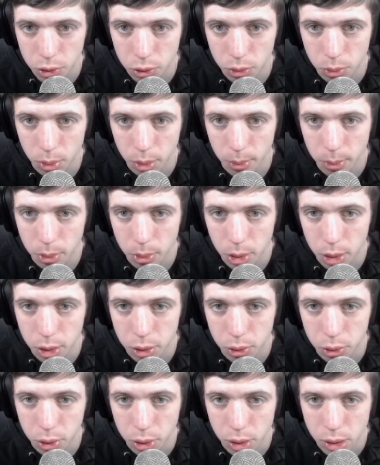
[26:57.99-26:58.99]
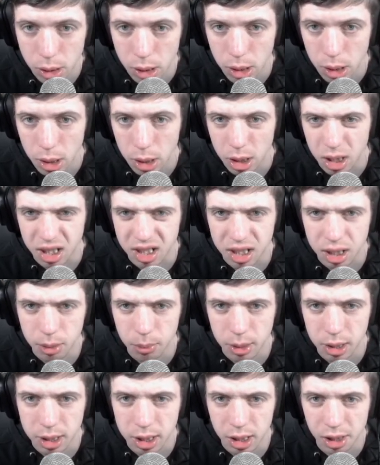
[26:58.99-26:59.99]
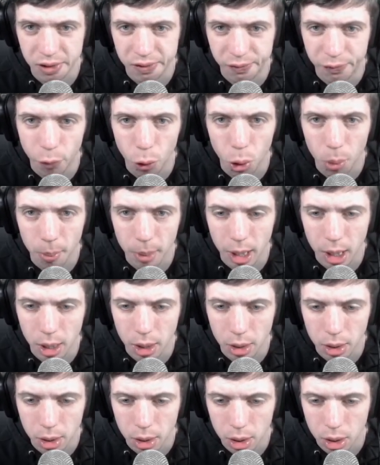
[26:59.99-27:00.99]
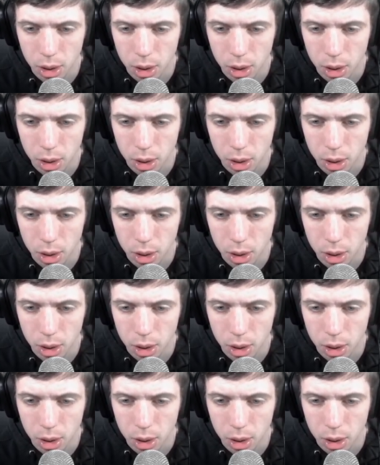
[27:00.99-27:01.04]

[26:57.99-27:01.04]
So what we want to do is see where it says format.